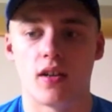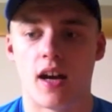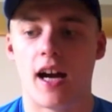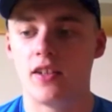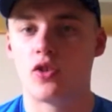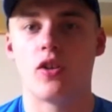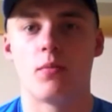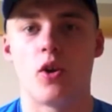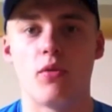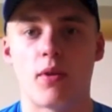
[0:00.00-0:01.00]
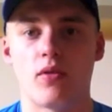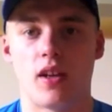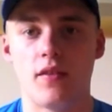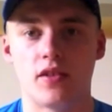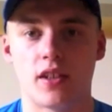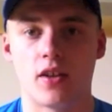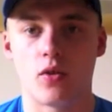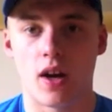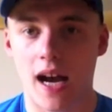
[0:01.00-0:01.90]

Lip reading: I enjoy the bodybuilding lifestyle.